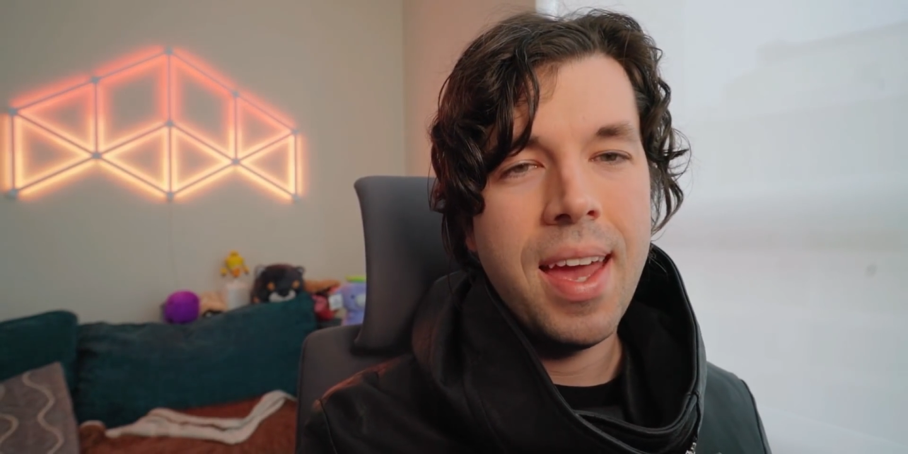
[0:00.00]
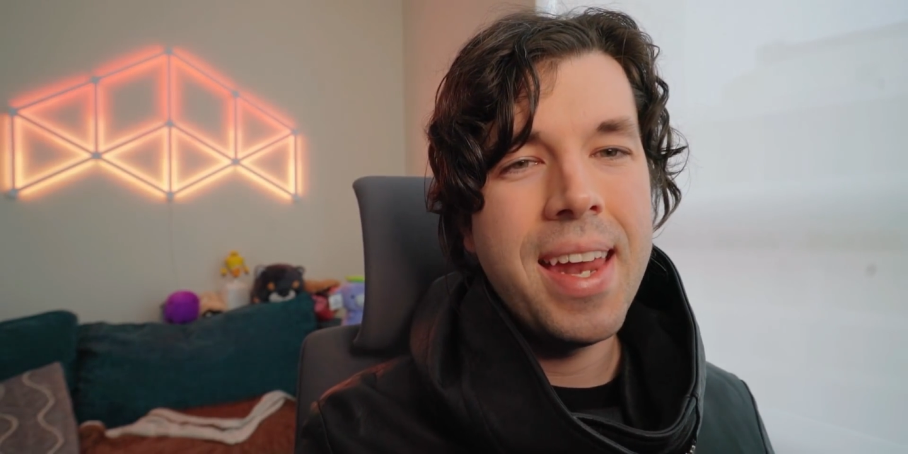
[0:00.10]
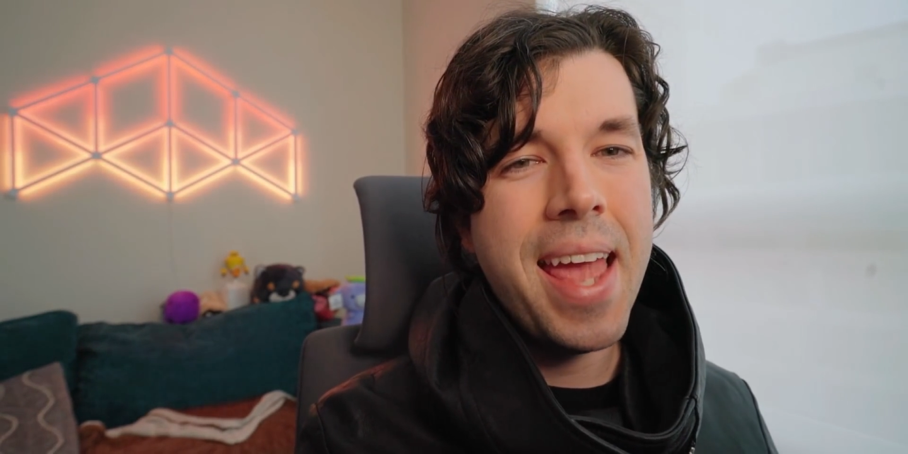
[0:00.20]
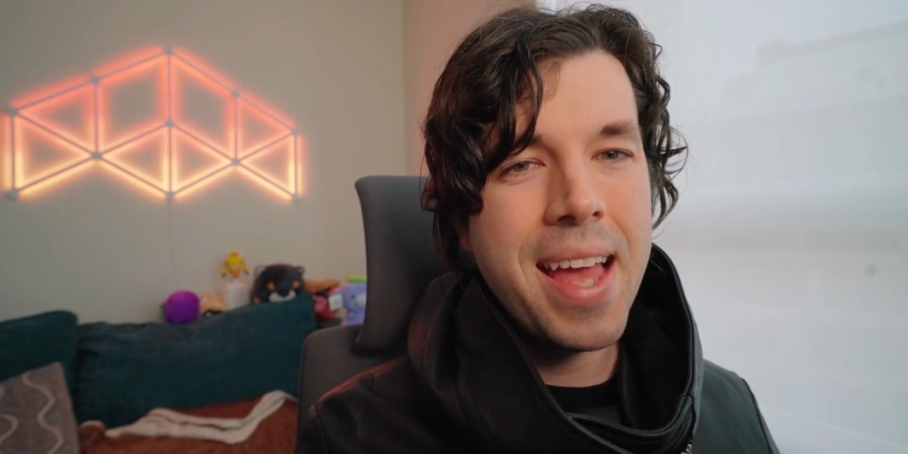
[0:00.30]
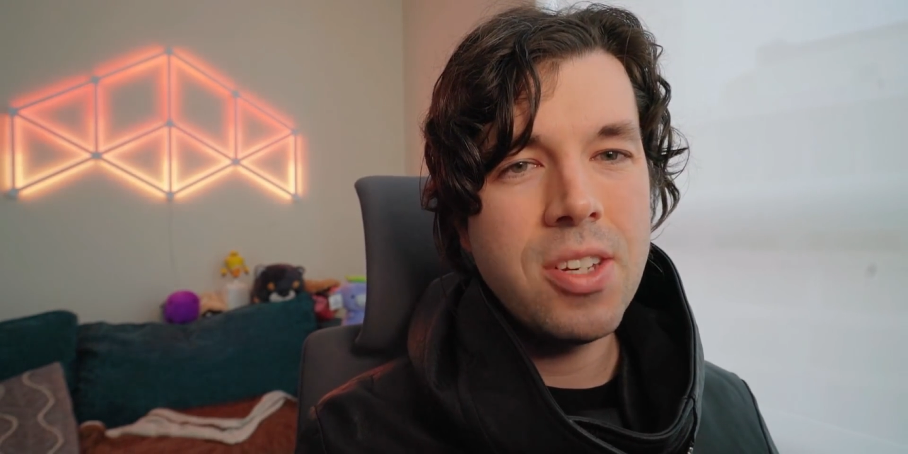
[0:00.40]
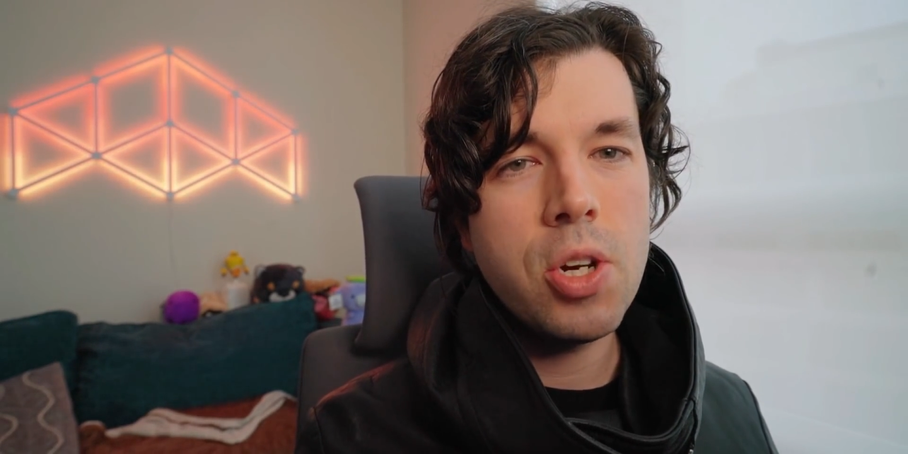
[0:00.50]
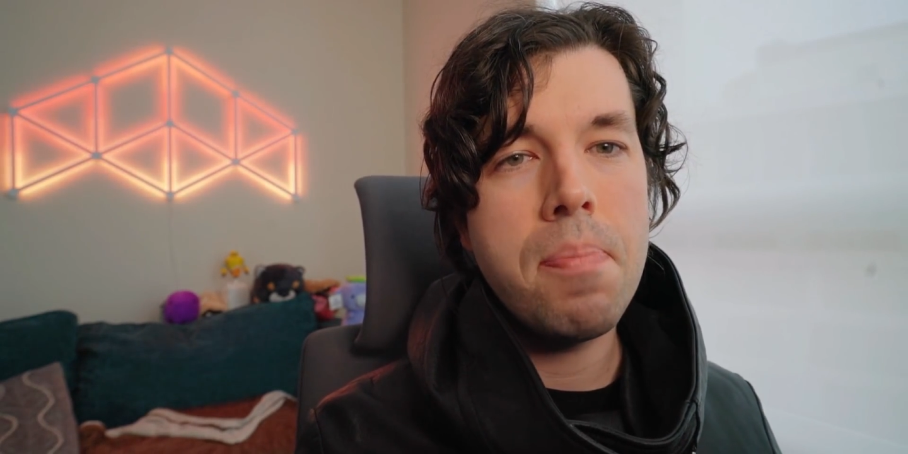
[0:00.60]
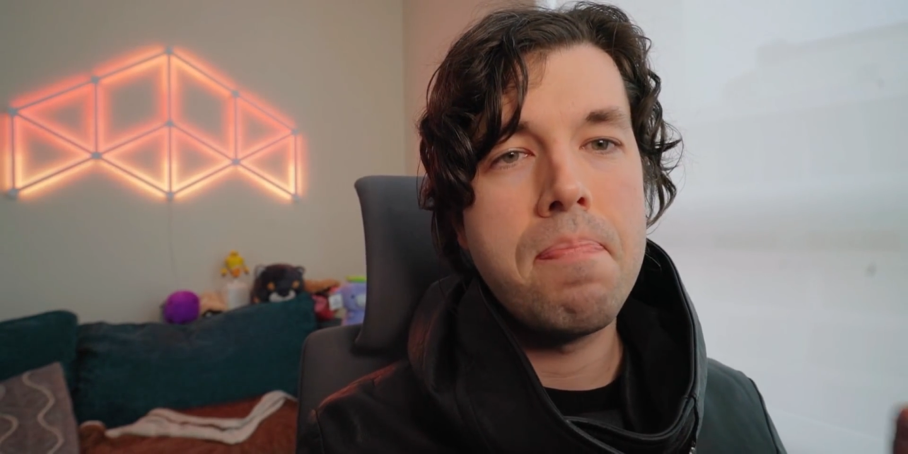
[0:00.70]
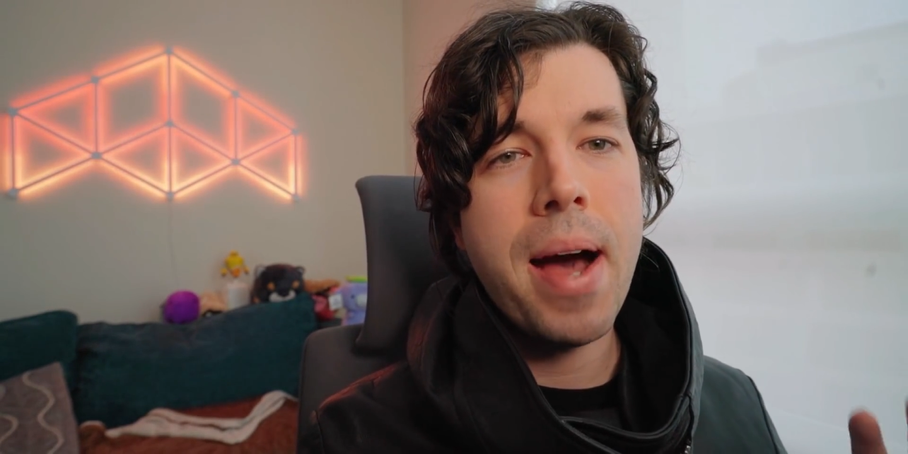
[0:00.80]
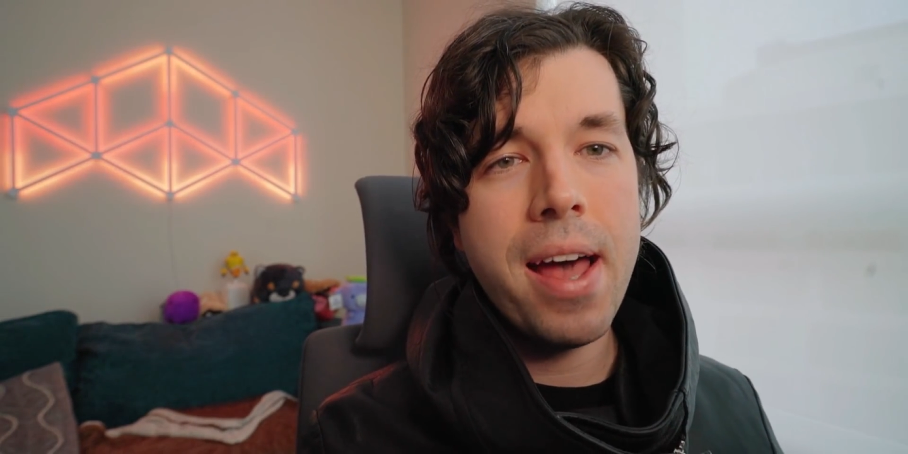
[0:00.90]
and enter
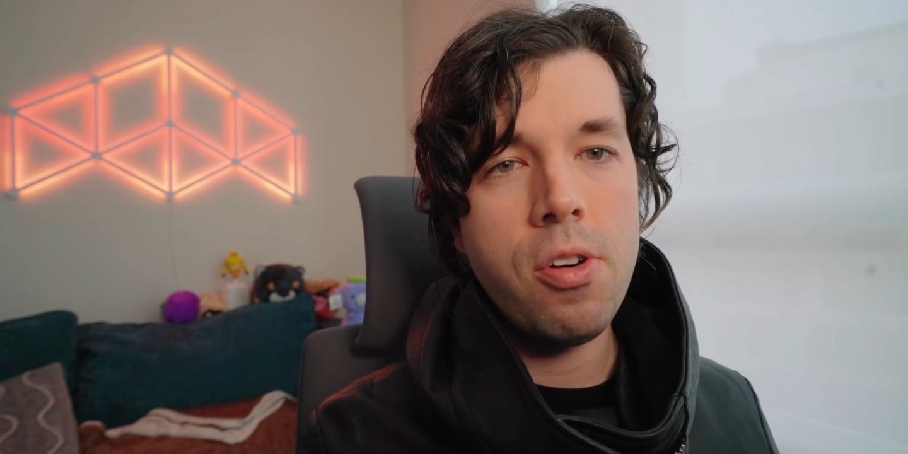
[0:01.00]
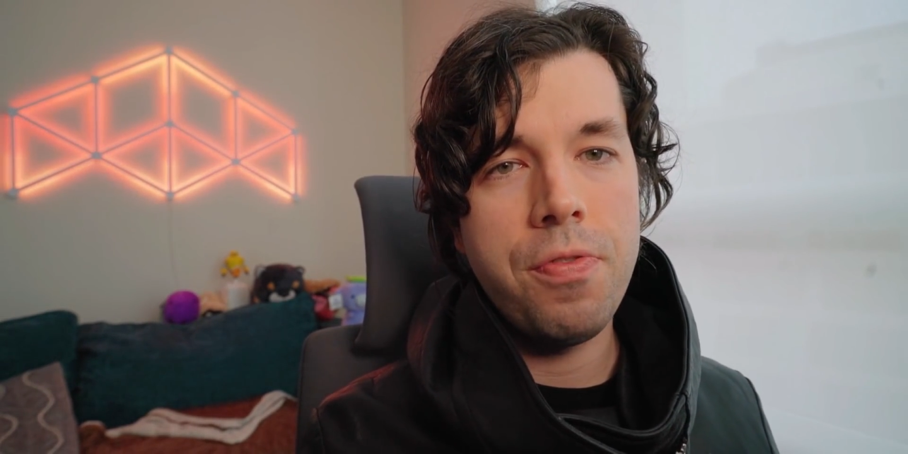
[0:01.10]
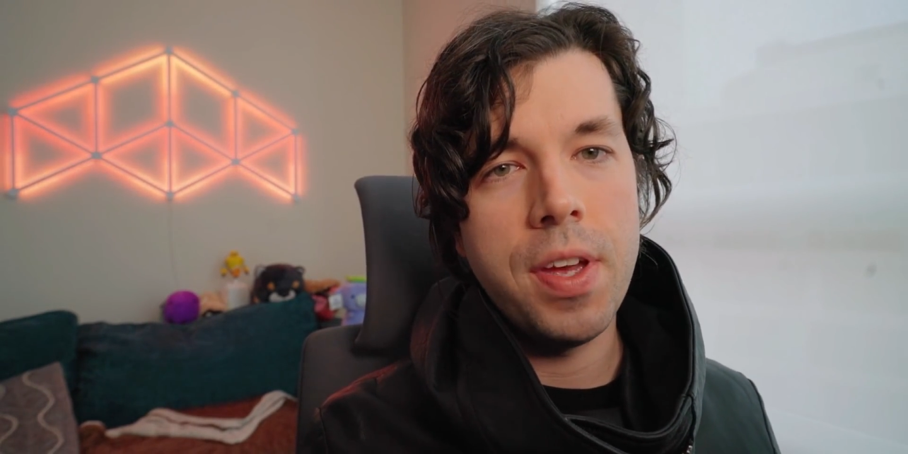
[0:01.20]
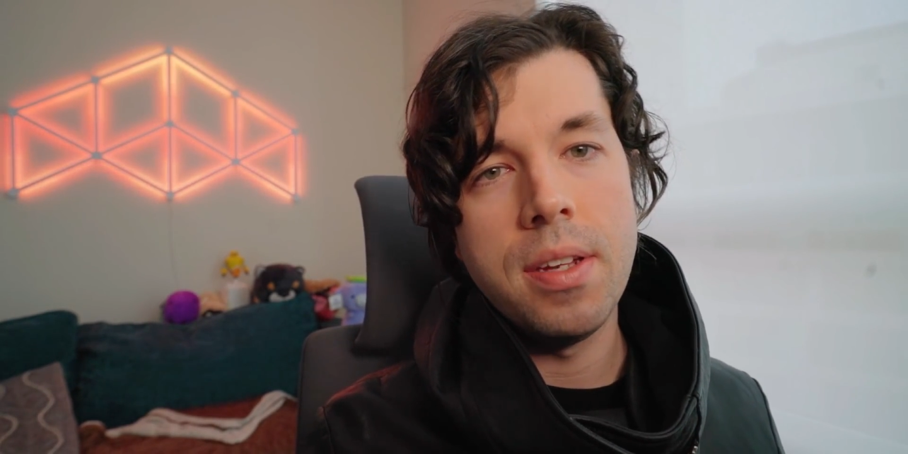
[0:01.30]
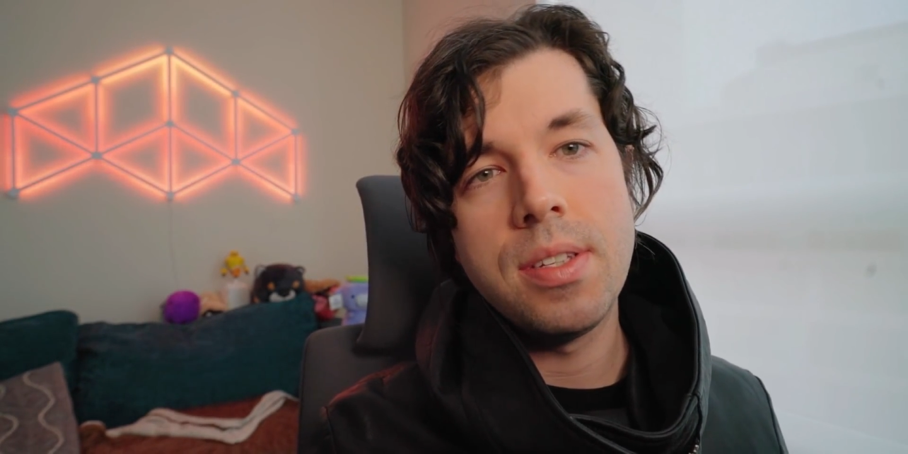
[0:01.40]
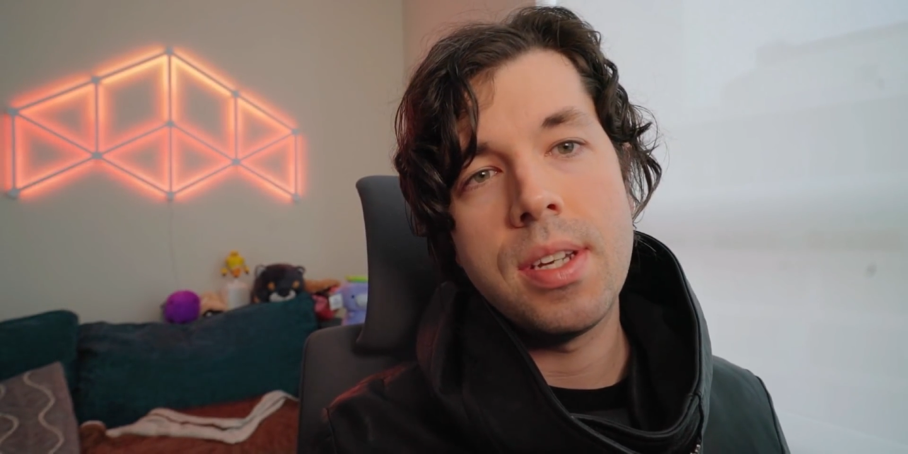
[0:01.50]
Bilefen